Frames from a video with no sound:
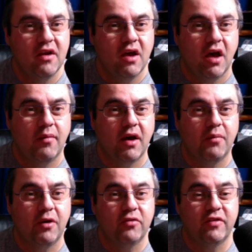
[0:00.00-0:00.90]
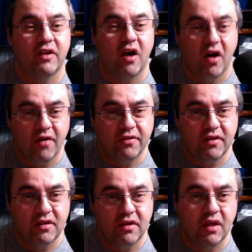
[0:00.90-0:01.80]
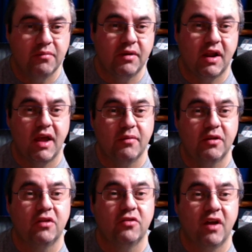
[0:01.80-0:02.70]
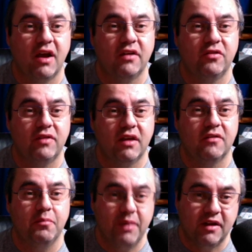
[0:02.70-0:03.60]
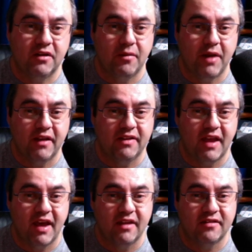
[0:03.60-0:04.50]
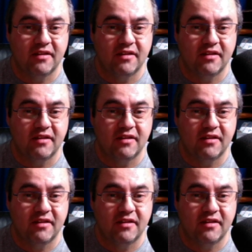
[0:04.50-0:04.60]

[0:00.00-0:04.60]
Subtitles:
about posting often, but I am going to try to get better about that,